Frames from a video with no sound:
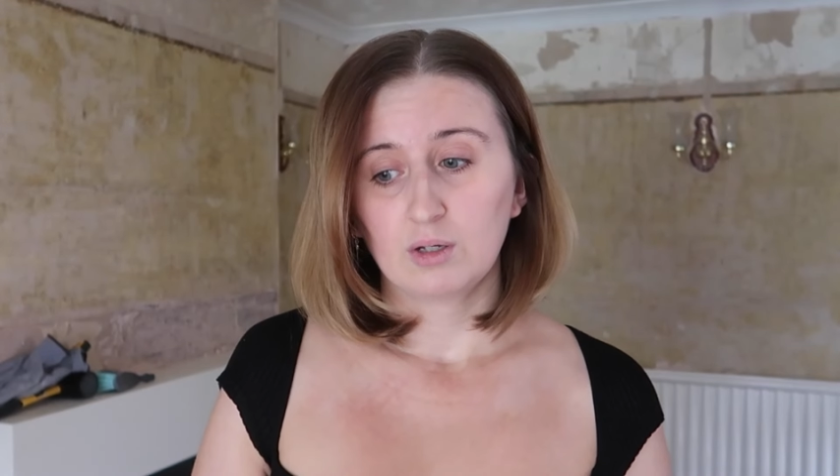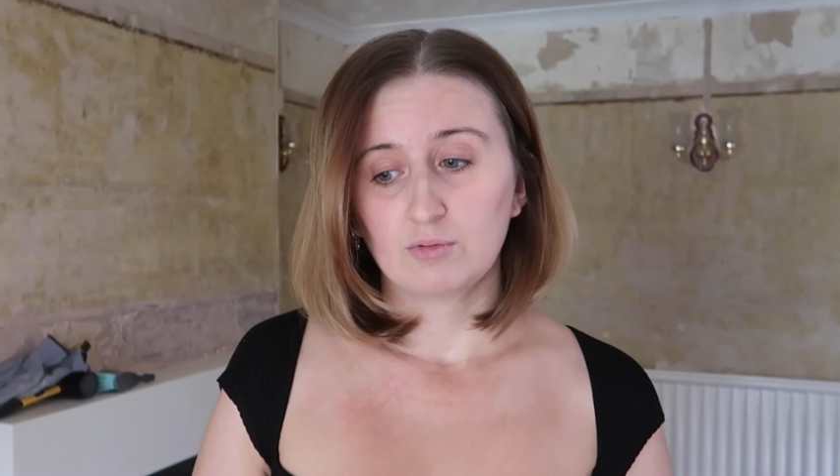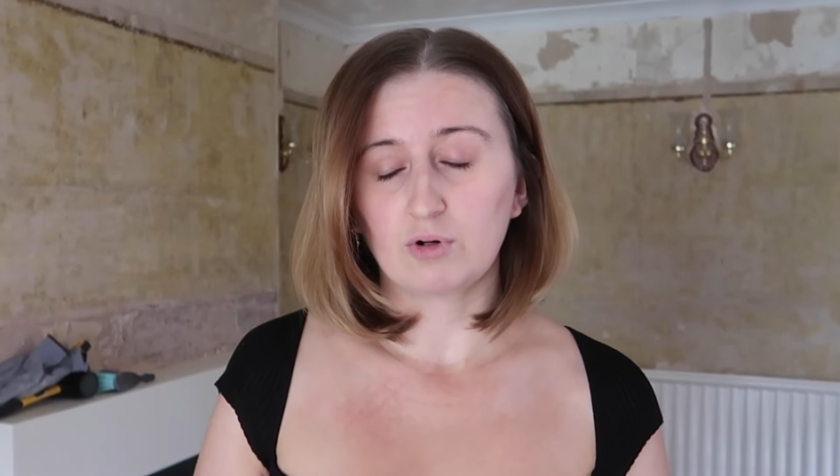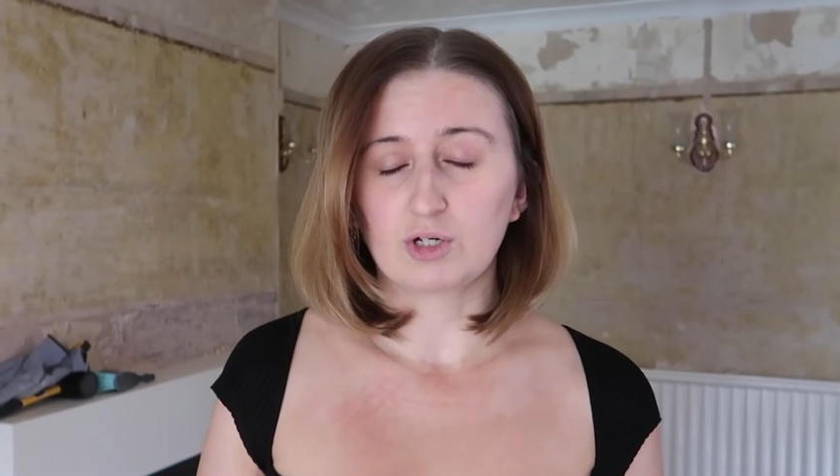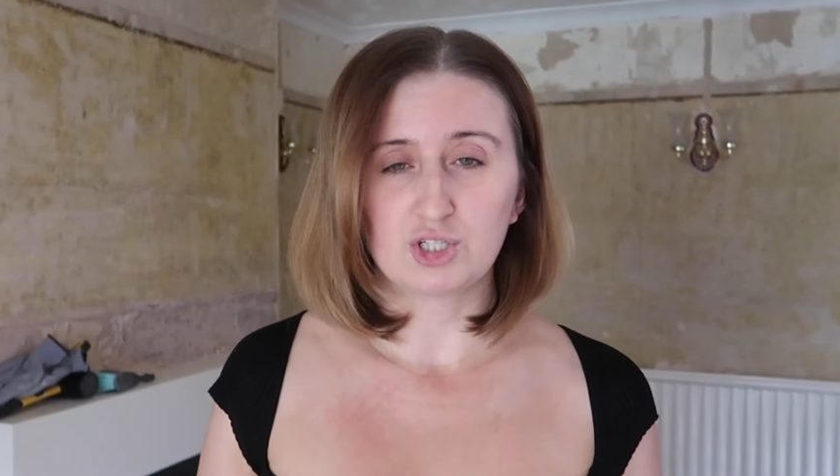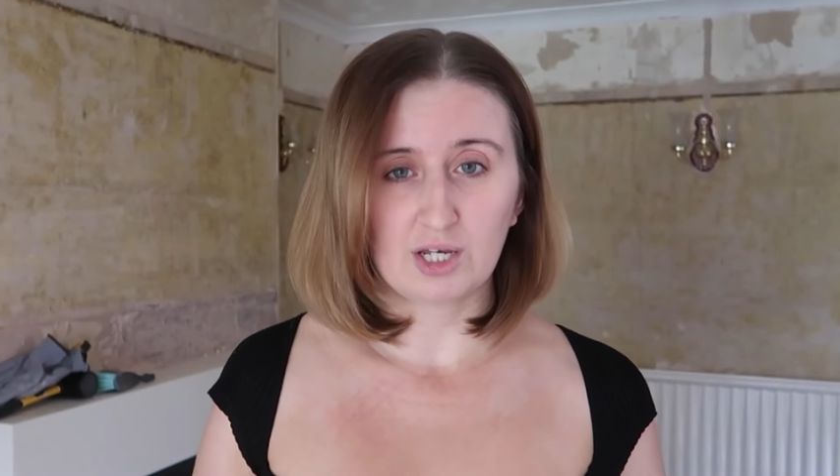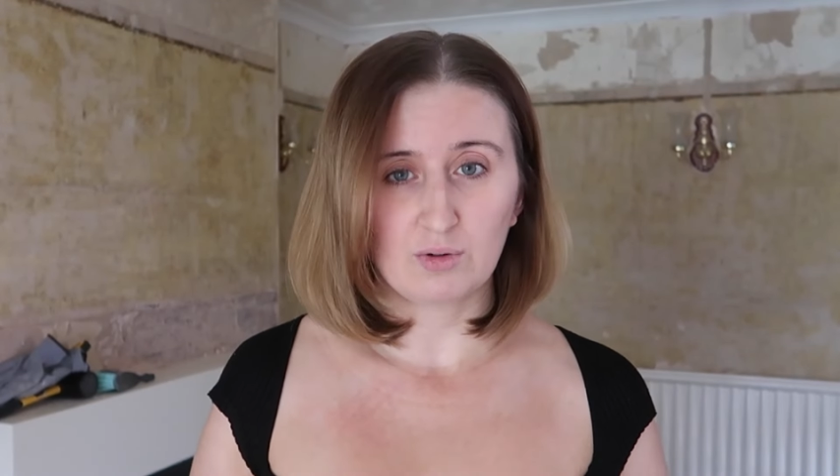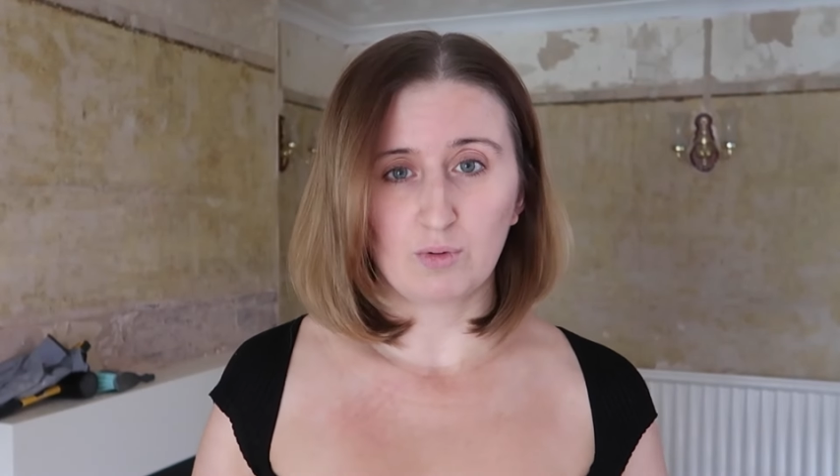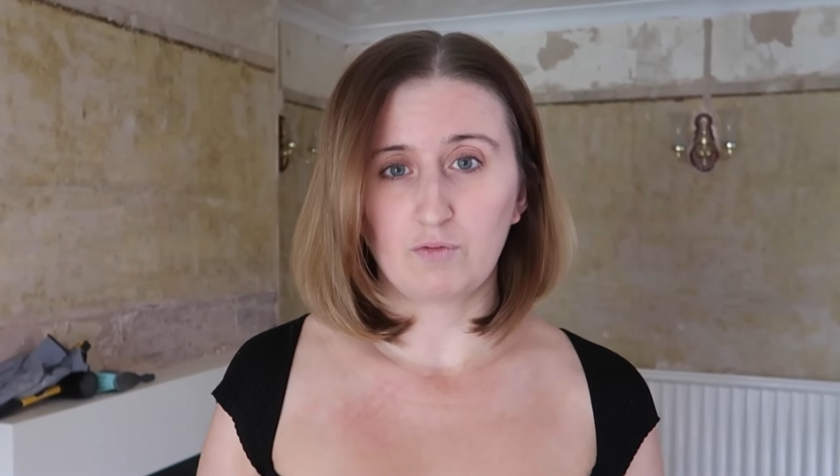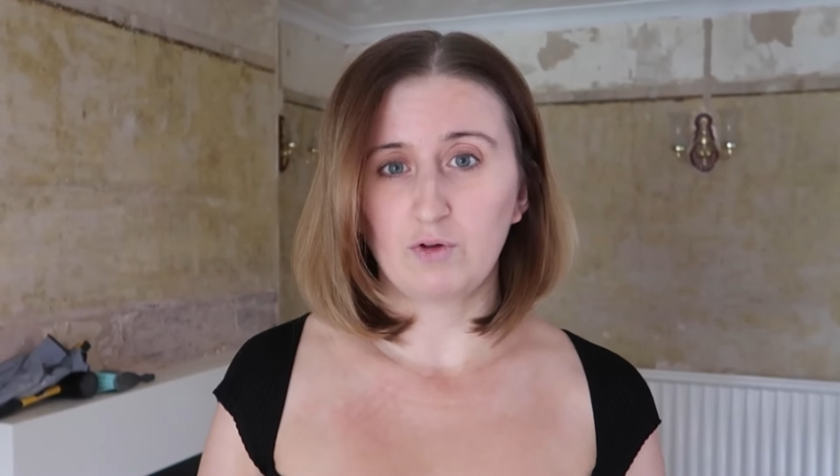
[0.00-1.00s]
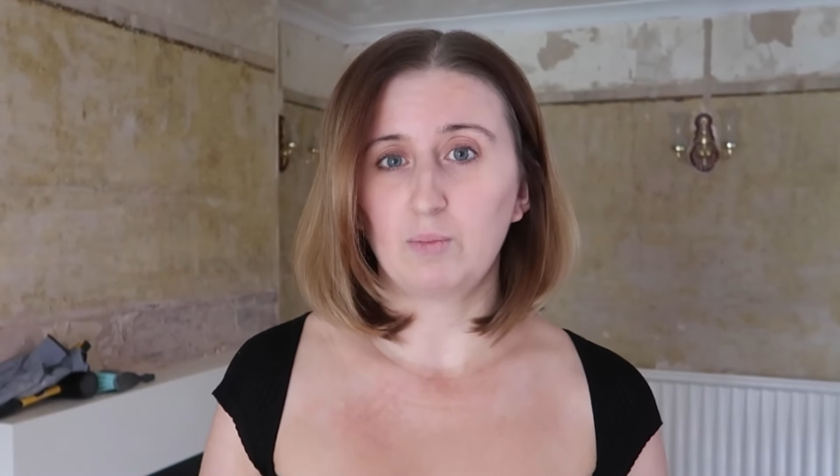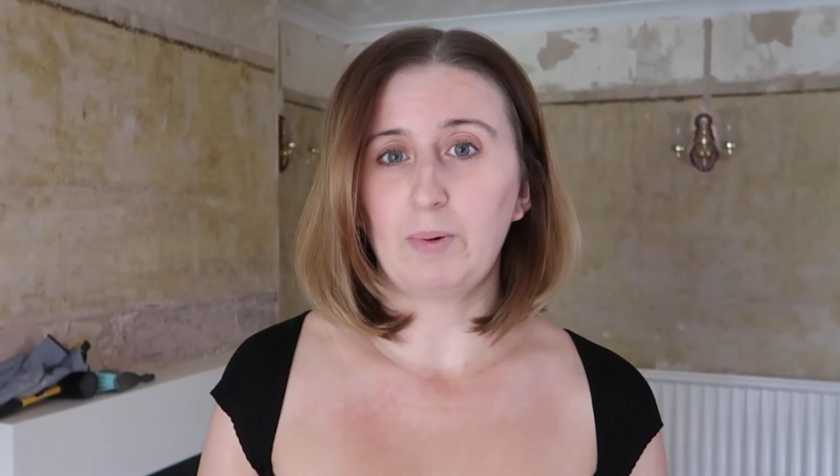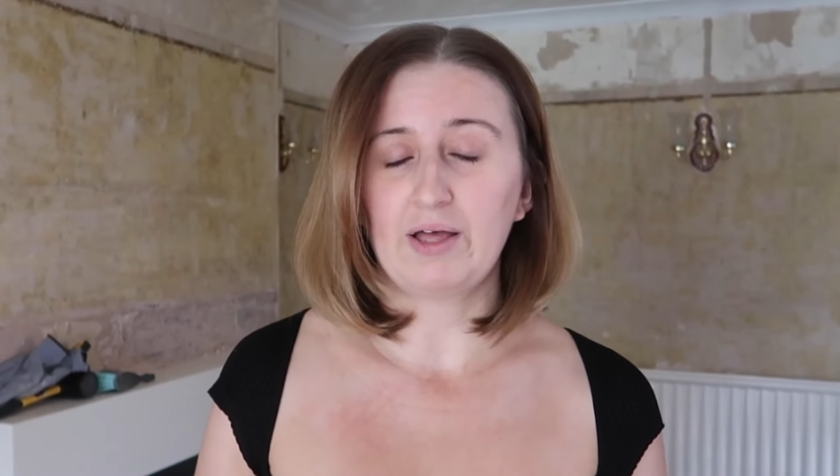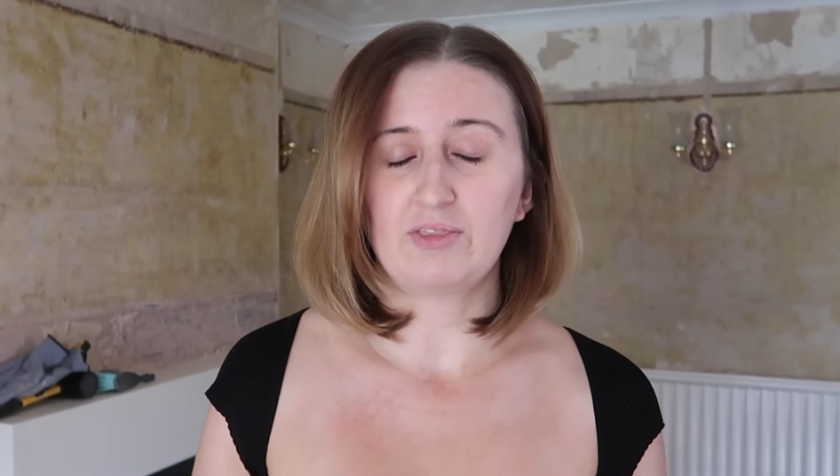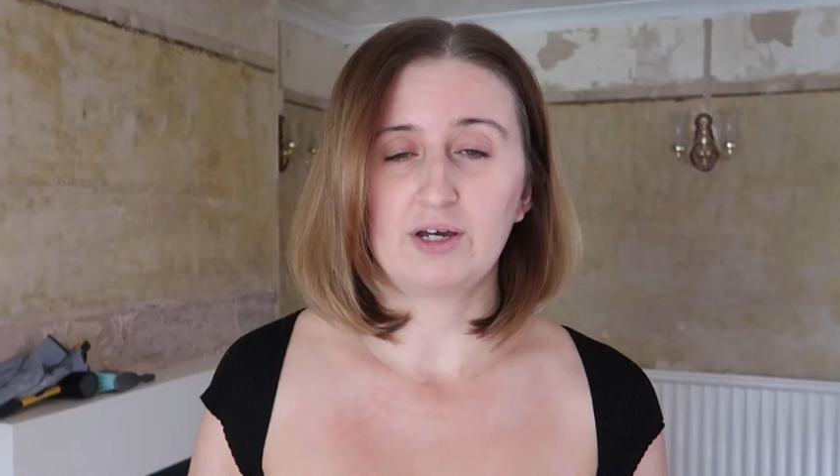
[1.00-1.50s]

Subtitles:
rush it or feel bad that